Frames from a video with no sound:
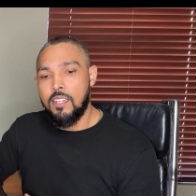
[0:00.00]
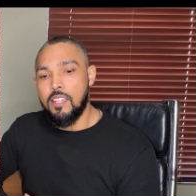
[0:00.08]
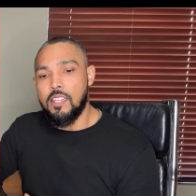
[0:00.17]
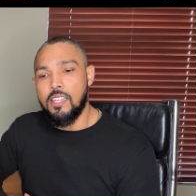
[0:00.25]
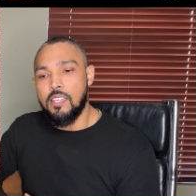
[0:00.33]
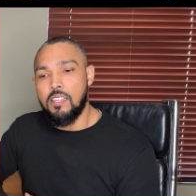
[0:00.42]

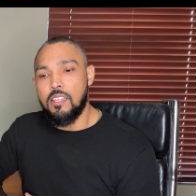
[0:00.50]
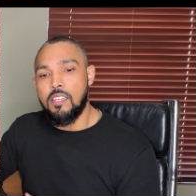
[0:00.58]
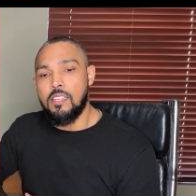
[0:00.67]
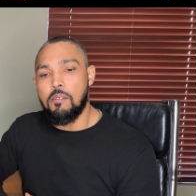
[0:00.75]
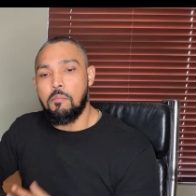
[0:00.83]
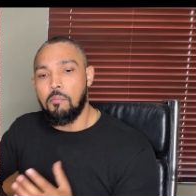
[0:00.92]

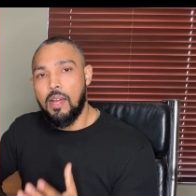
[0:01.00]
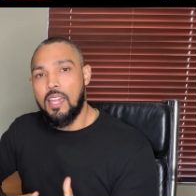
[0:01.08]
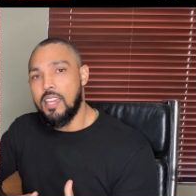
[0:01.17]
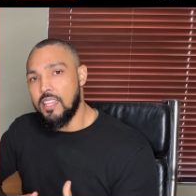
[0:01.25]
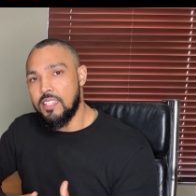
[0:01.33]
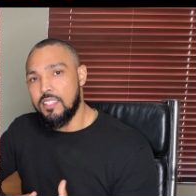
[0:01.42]
the
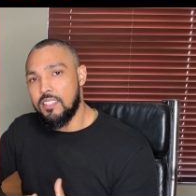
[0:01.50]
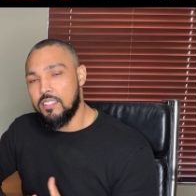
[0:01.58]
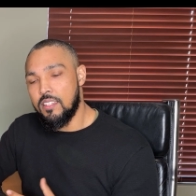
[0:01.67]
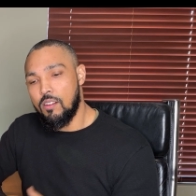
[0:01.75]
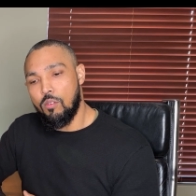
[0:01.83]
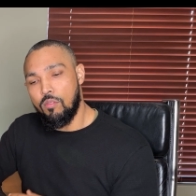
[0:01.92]
monies
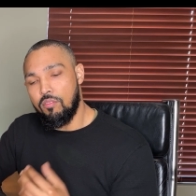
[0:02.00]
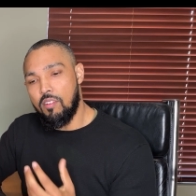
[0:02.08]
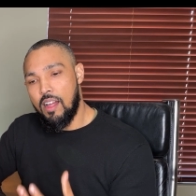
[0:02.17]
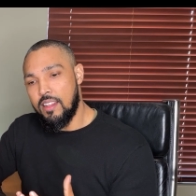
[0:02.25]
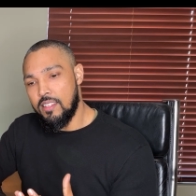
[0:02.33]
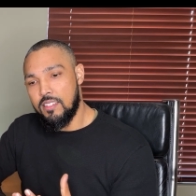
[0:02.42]
or
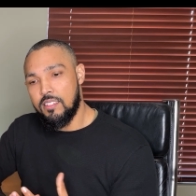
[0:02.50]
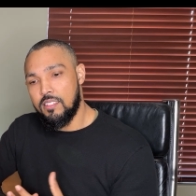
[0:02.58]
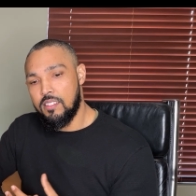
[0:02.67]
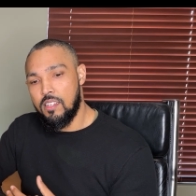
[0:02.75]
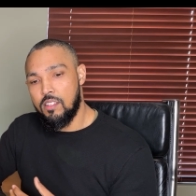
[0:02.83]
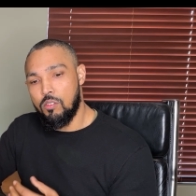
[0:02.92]
funds
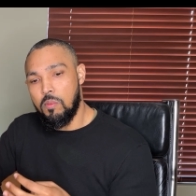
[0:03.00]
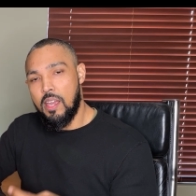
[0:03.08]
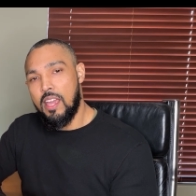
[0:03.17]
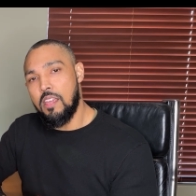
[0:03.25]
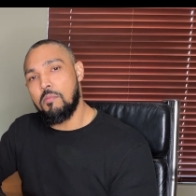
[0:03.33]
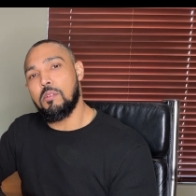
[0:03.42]
to be
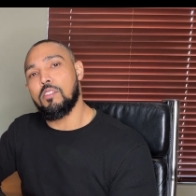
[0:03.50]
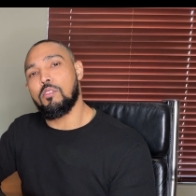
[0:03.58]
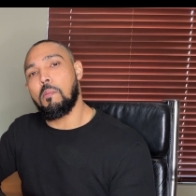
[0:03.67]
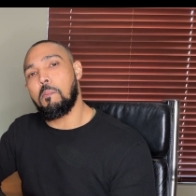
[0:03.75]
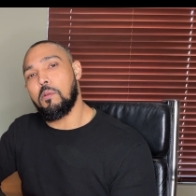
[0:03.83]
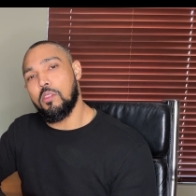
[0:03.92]
able to
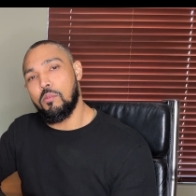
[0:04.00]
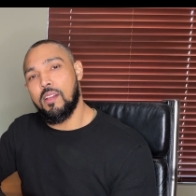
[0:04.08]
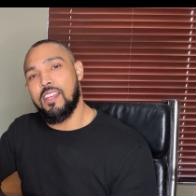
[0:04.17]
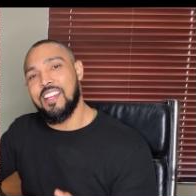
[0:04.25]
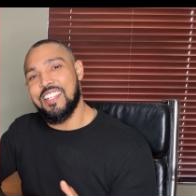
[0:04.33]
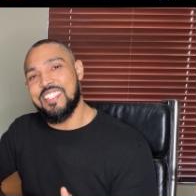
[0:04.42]
put
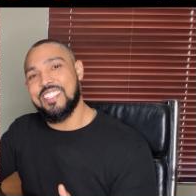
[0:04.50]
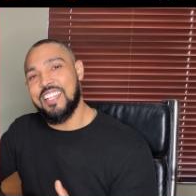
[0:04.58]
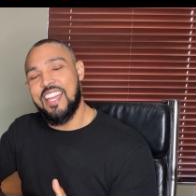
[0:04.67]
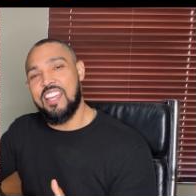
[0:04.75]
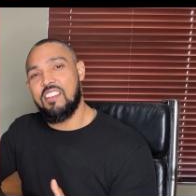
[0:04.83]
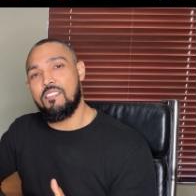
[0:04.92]
away and
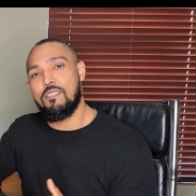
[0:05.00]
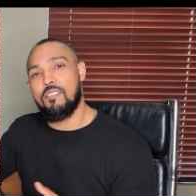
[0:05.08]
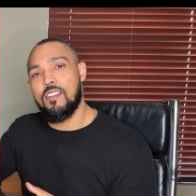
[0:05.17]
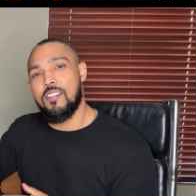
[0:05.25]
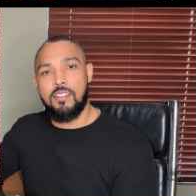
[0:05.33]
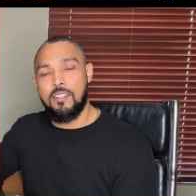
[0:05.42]
save.
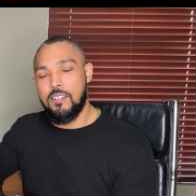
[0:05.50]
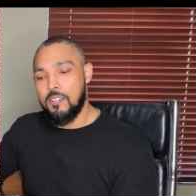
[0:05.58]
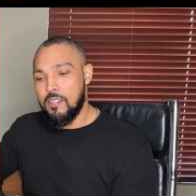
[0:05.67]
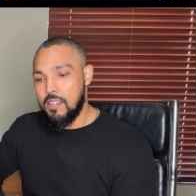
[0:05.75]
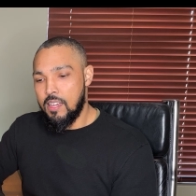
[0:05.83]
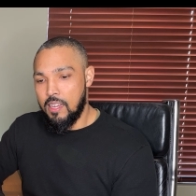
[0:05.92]

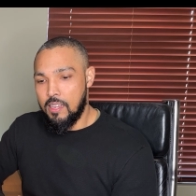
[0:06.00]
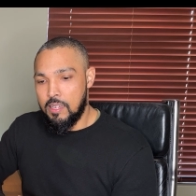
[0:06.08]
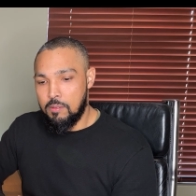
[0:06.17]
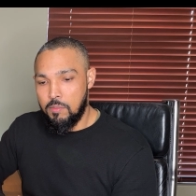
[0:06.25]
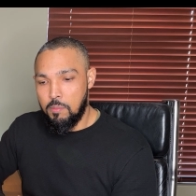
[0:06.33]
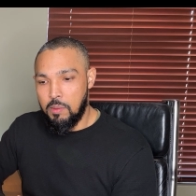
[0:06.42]
Um,
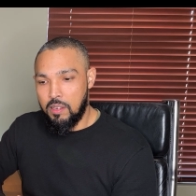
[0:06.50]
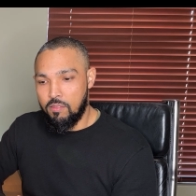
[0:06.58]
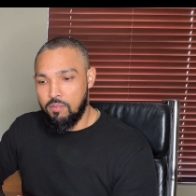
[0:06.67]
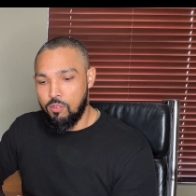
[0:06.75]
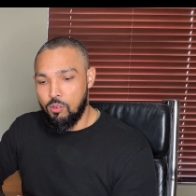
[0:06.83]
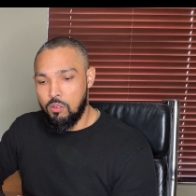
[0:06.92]
but
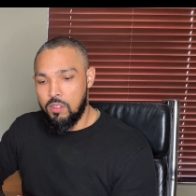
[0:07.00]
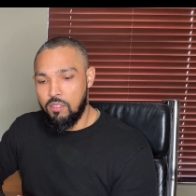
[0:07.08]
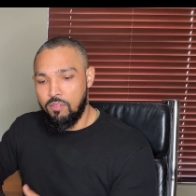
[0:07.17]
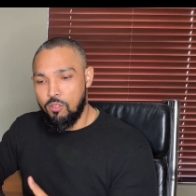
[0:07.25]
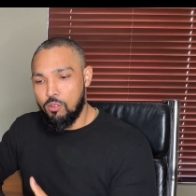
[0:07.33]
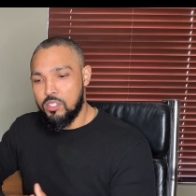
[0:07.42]
for the
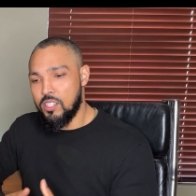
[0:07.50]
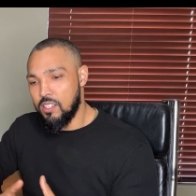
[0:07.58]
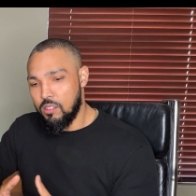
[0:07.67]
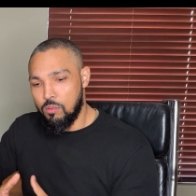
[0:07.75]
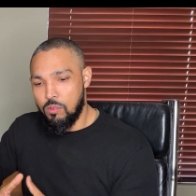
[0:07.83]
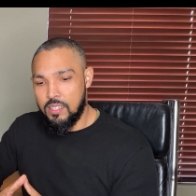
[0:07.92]

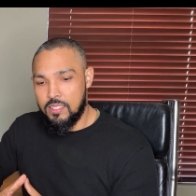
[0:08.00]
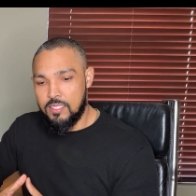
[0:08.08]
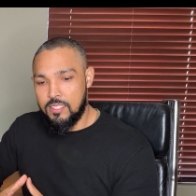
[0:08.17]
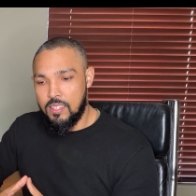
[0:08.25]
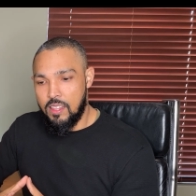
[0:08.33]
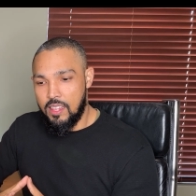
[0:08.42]
fortunate
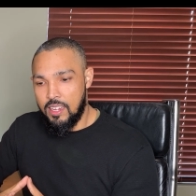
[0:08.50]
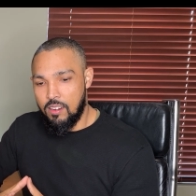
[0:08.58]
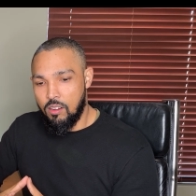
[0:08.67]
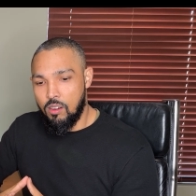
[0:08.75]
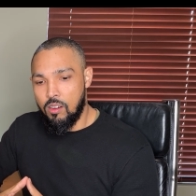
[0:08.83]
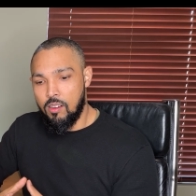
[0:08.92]
ones that
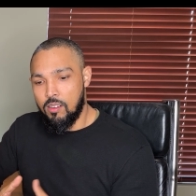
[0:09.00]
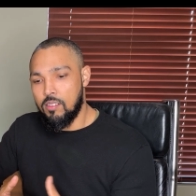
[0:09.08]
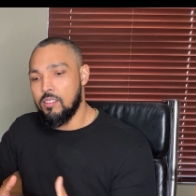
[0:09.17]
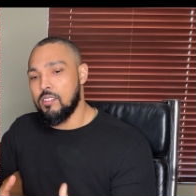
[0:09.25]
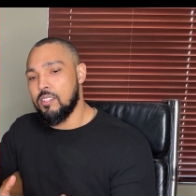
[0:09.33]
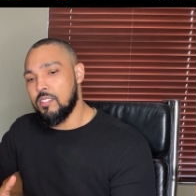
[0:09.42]
are
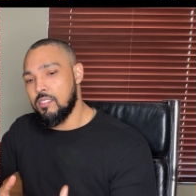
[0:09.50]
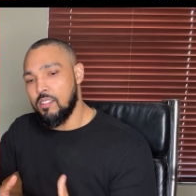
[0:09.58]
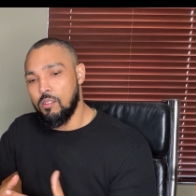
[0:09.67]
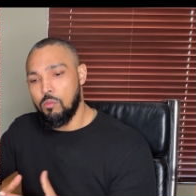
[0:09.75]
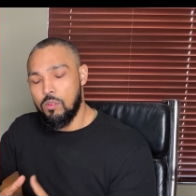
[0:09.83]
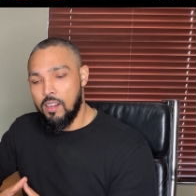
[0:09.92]

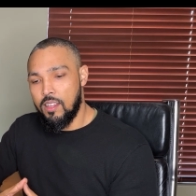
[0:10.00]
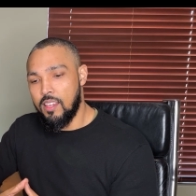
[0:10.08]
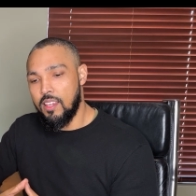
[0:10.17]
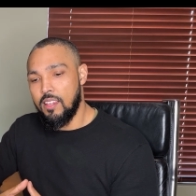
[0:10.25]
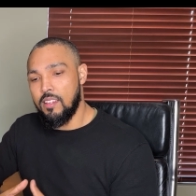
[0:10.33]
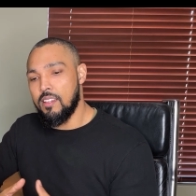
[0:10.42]
still
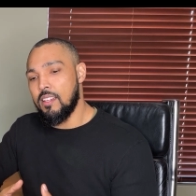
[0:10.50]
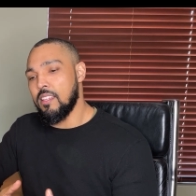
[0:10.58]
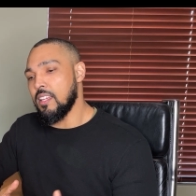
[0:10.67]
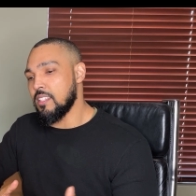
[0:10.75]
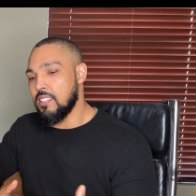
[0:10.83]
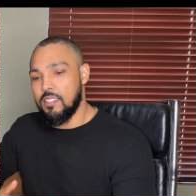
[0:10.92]
working,
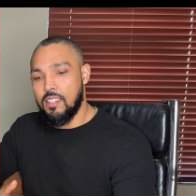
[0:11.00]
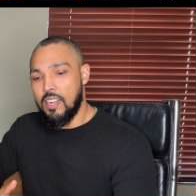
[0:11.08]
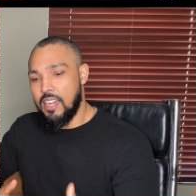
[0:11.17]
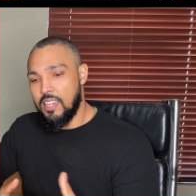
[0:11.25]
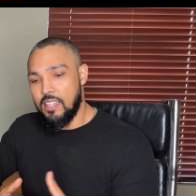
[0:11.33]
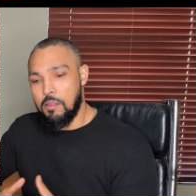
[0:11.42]
that's still
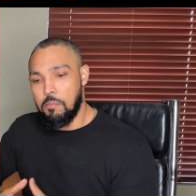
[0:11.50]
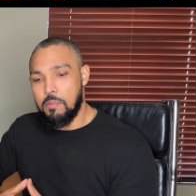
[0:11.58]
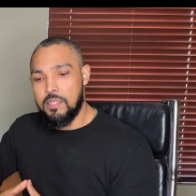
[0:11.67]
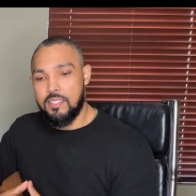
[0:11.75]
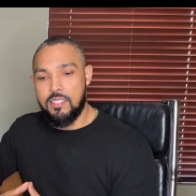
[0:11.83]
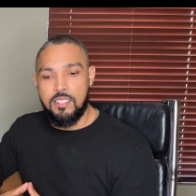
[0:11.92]
running their
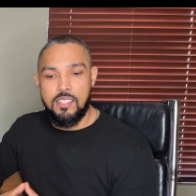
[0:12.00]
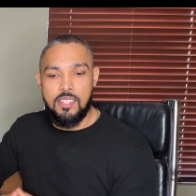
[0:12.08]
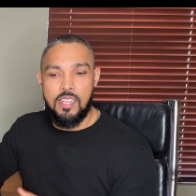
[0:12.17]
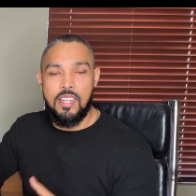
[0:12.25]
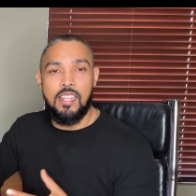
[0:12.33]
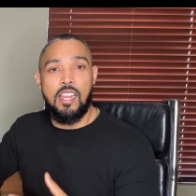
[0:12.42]
business,
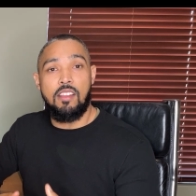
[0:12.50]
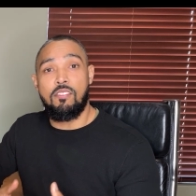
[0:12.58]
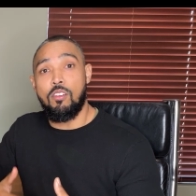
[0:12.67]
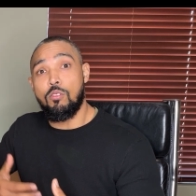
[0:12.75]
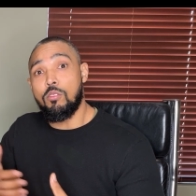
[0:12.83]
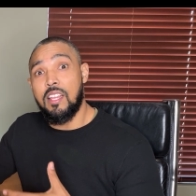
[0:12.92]
that
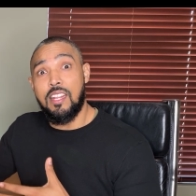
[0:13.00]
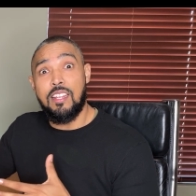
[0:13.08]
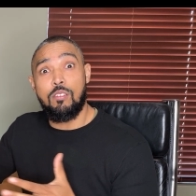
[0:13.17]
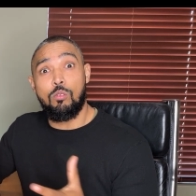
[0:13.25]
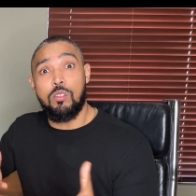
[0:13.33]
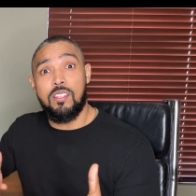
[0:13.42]
have looked at
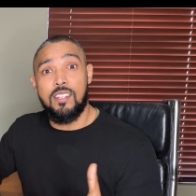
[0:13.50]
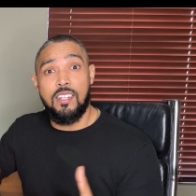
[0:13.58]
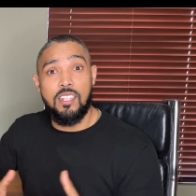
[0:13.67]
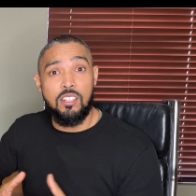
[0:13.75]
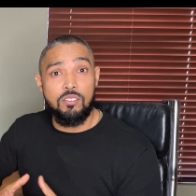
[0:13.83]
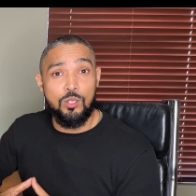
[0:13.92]

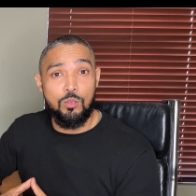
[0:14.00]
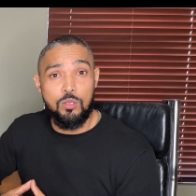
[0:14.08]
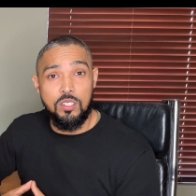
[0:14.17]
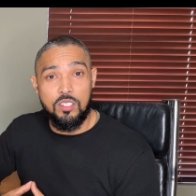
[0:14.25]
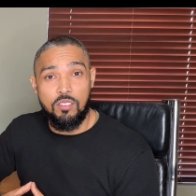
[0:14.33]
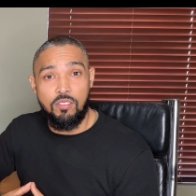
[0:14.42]
alternative
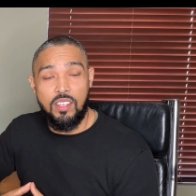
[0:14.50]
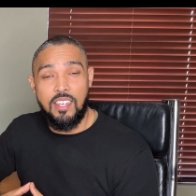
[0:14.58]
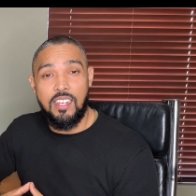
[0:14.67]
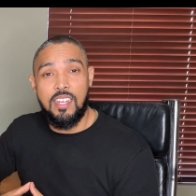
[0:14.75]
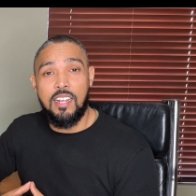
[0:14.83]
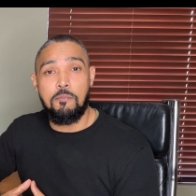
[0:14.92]
sources of
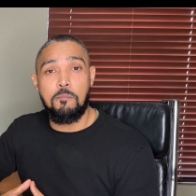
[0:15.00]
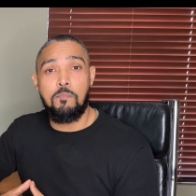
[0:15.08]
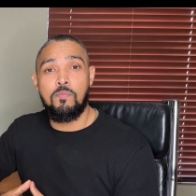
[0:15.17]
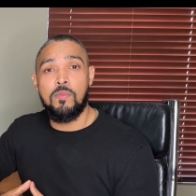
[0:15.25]
income,